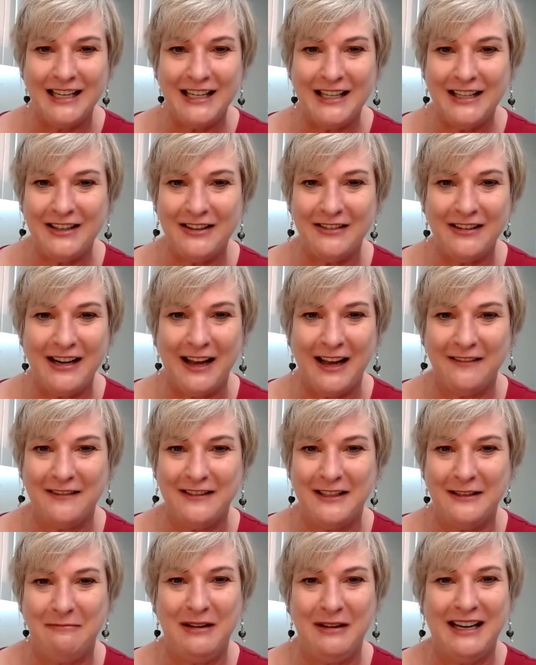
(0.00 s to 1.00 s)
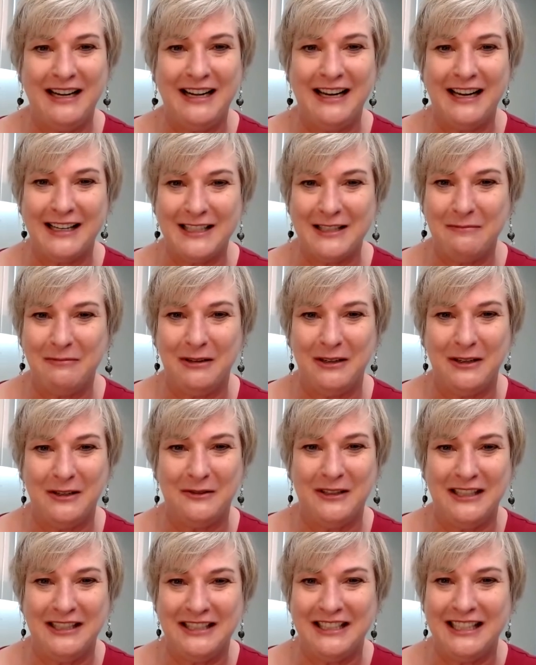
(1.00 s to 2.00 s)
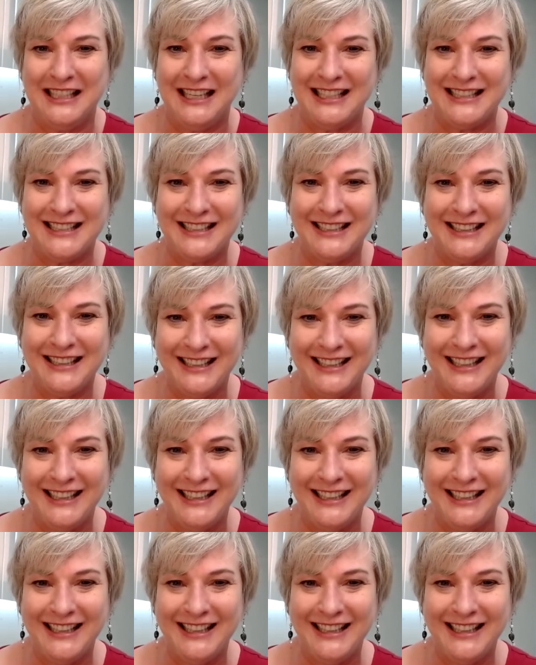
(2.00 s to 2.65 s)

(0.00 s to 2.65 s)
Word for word: You don't have to be an expert question asker.